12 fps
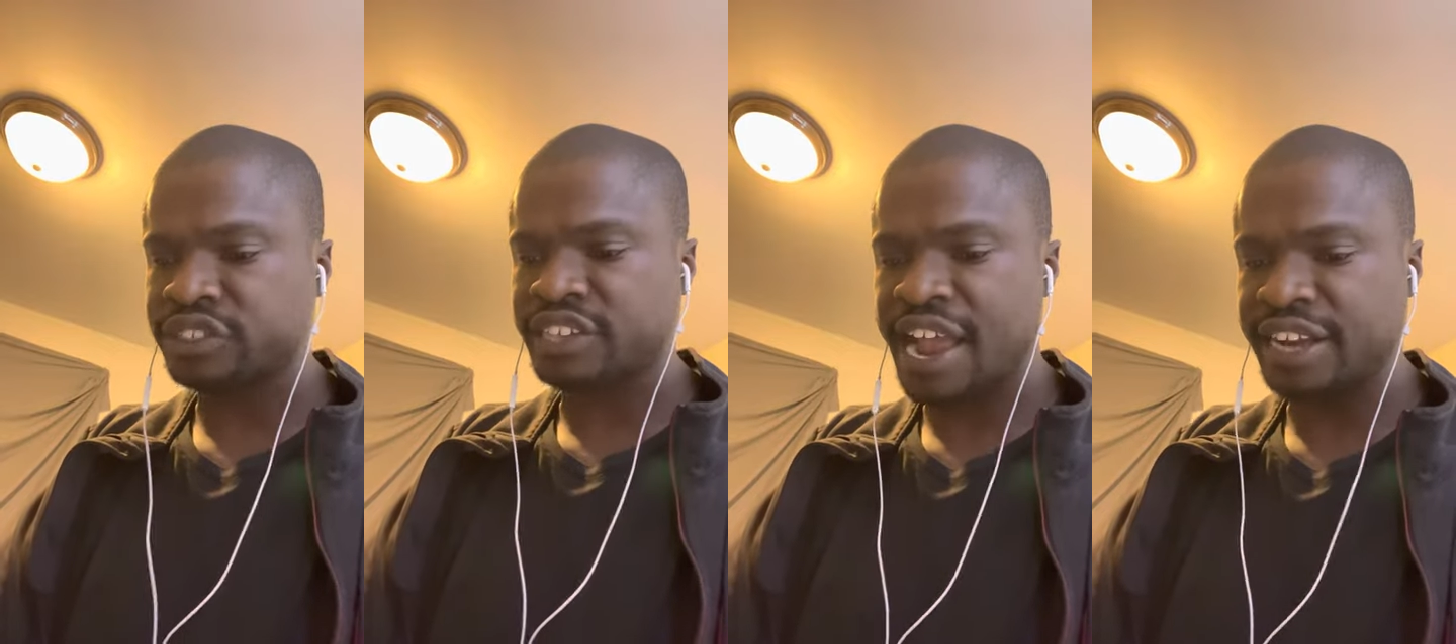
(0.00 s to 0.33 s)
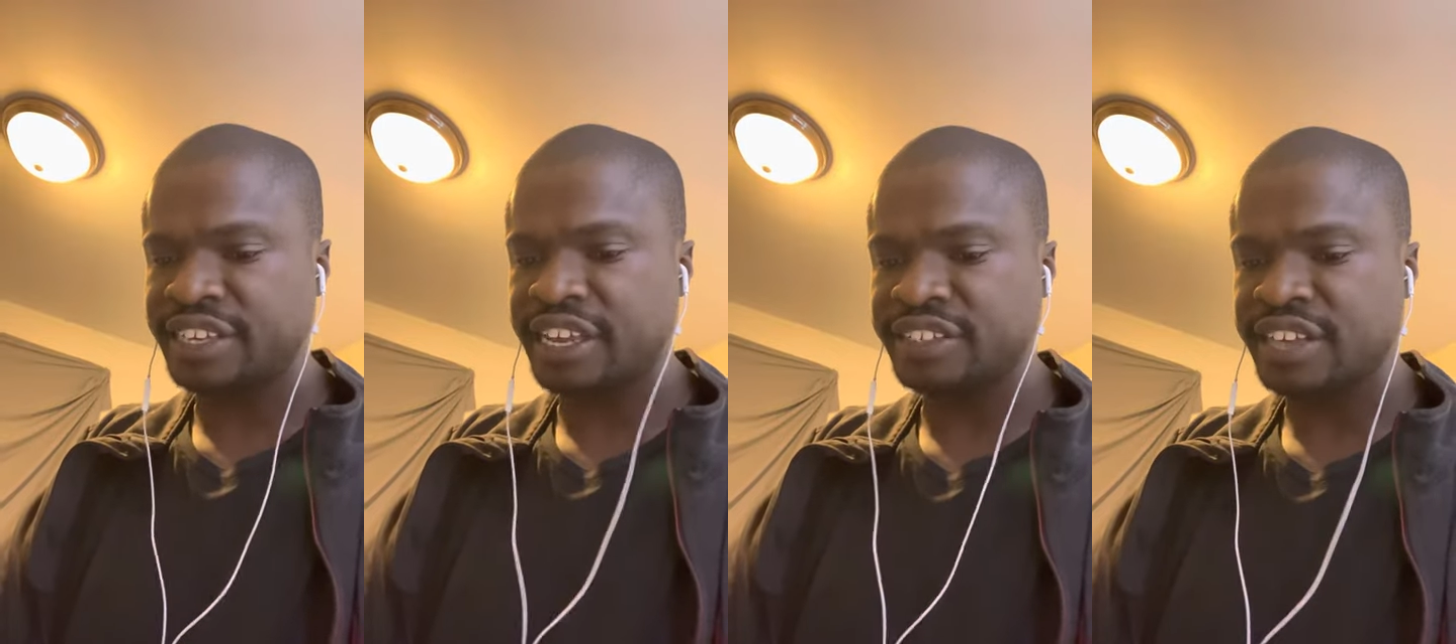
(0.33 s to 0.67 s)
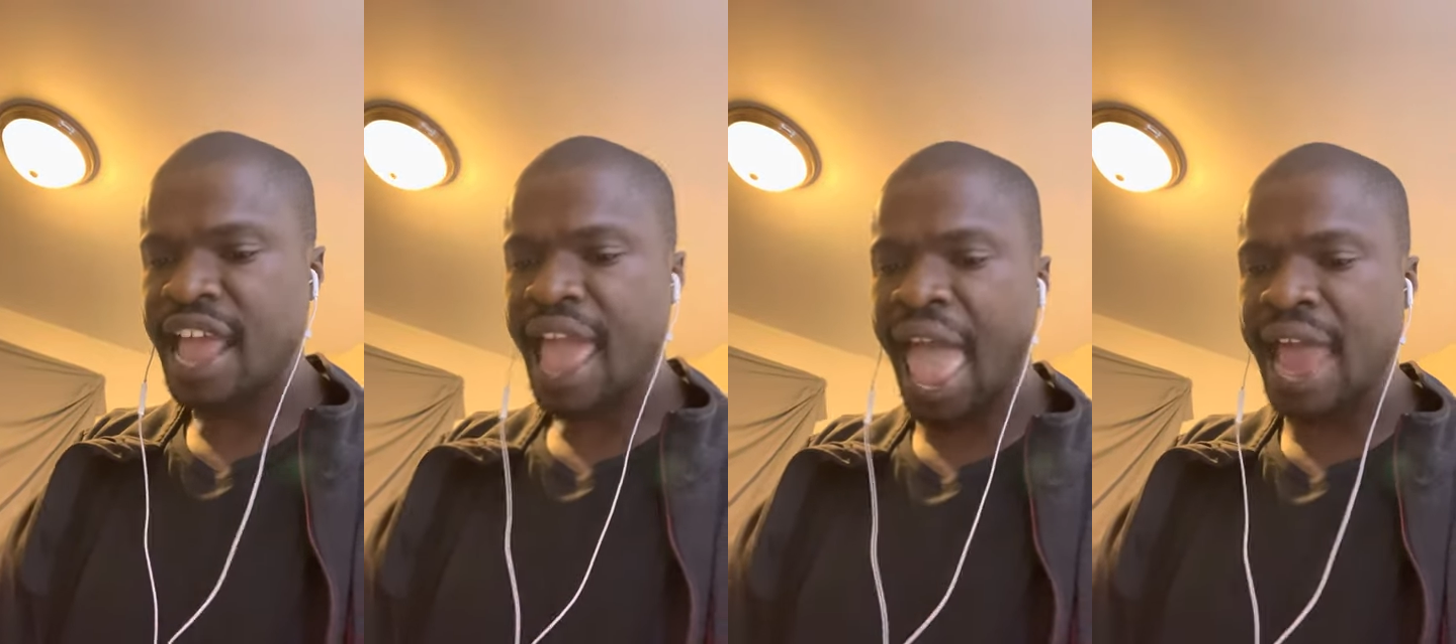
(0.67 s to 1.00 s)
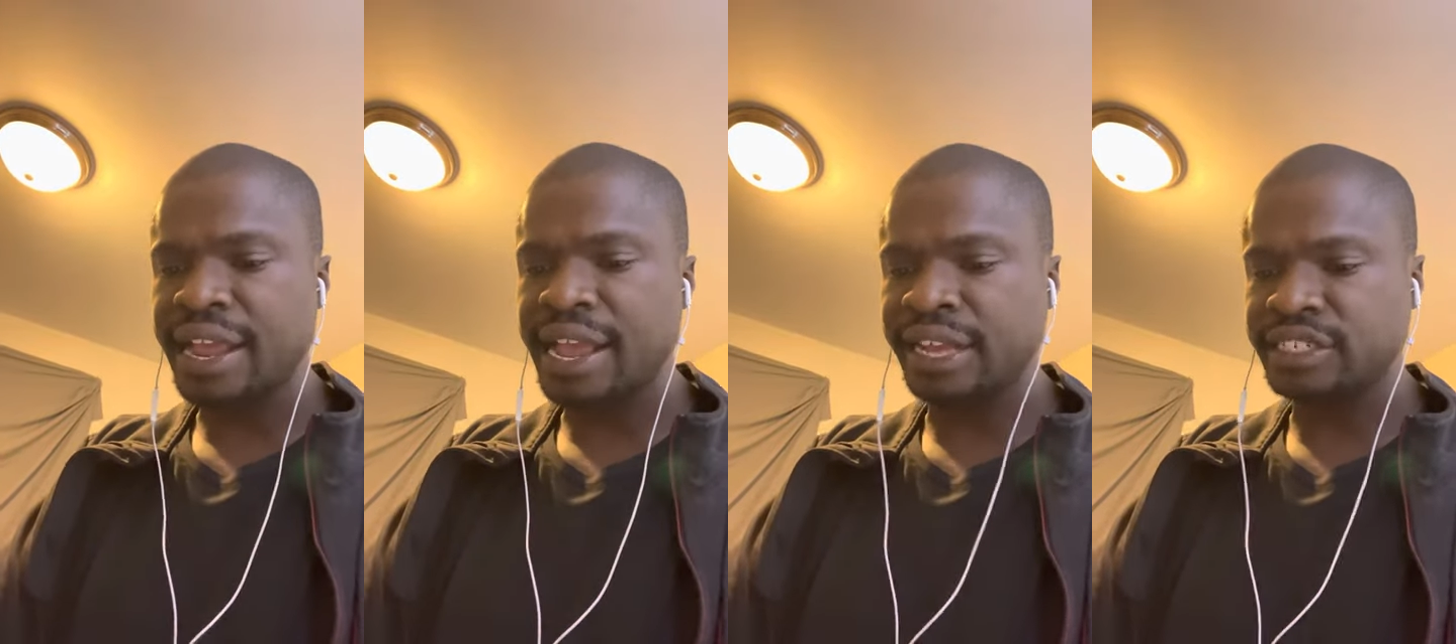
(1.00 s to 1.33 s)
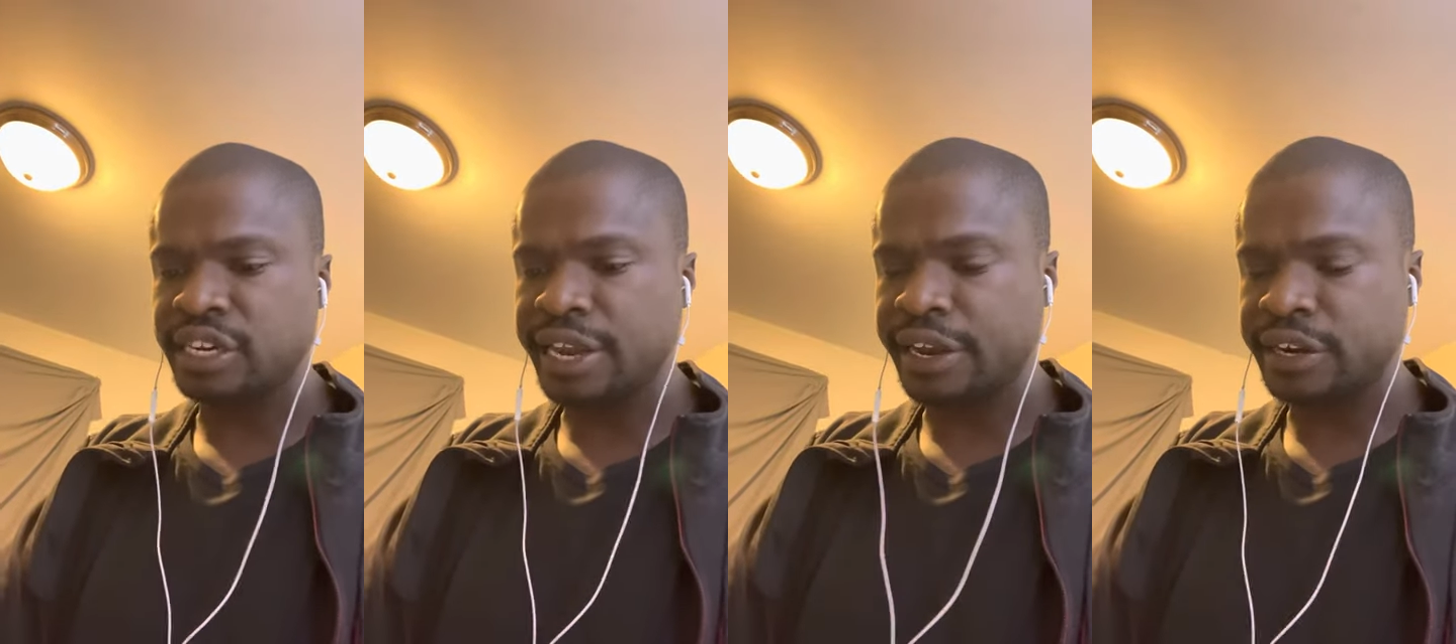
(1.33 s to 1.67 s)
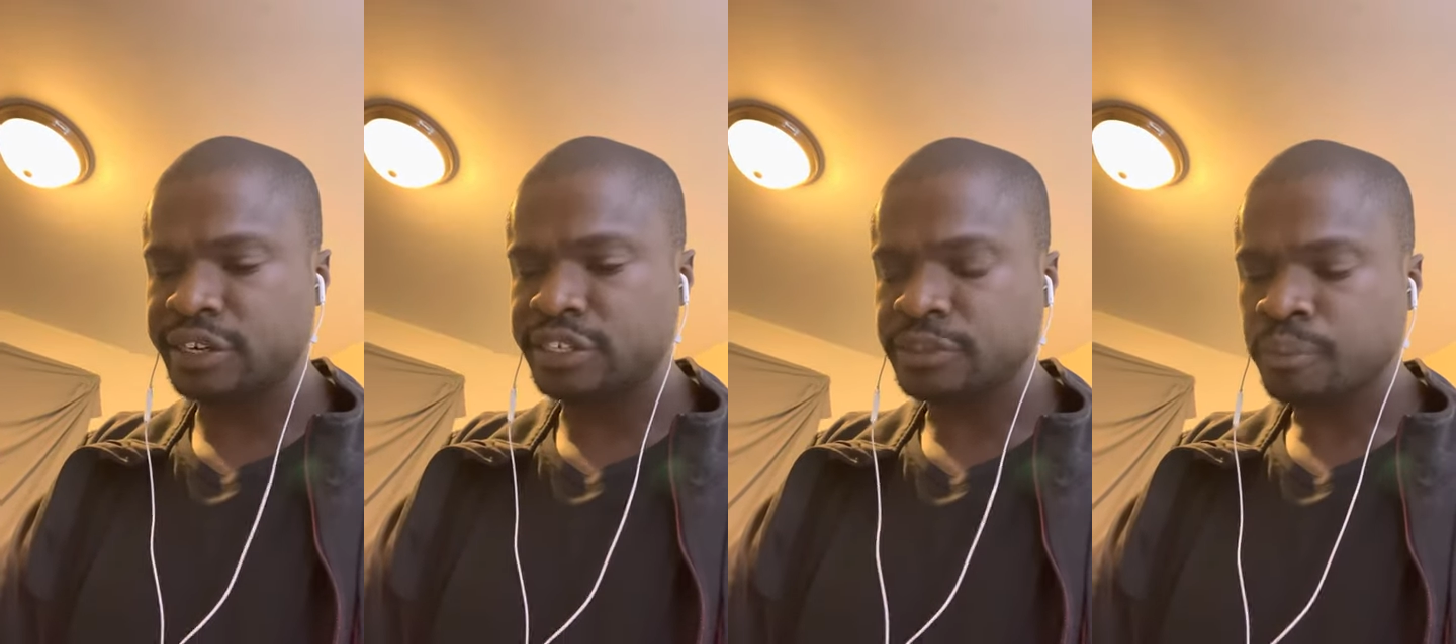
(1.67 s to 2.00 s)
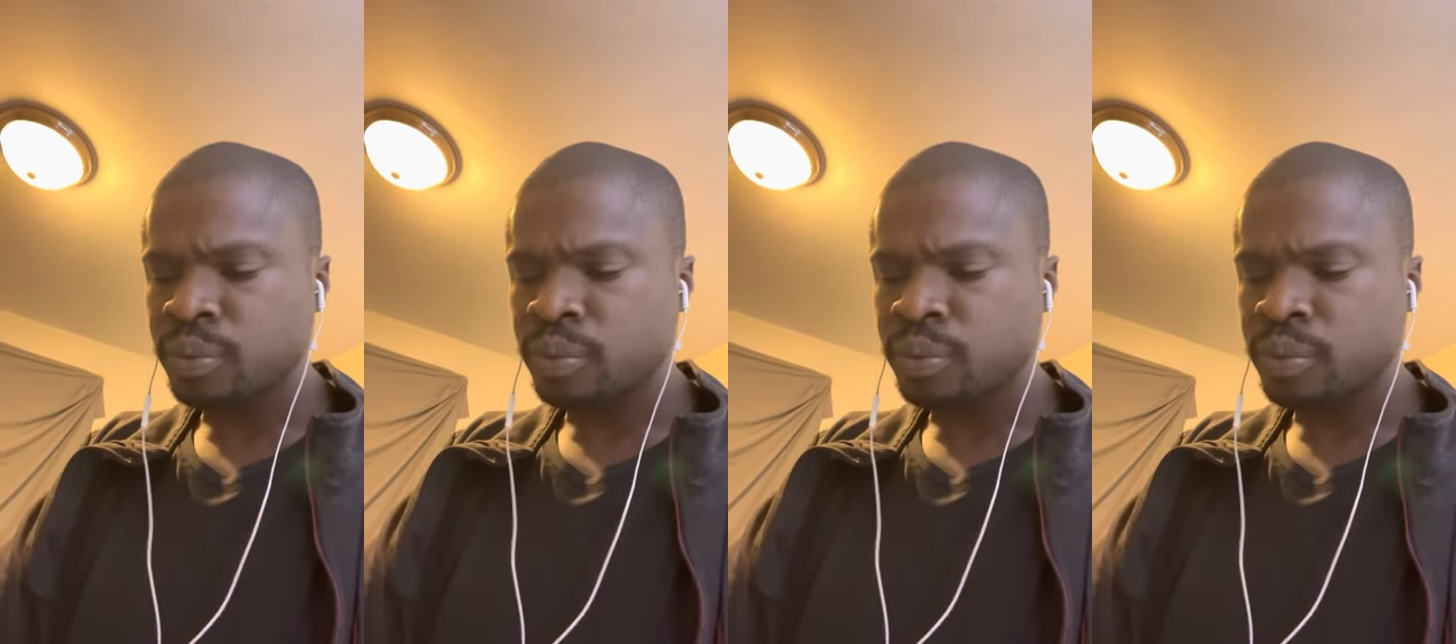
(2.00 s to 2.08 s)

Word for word: scientists and engineers.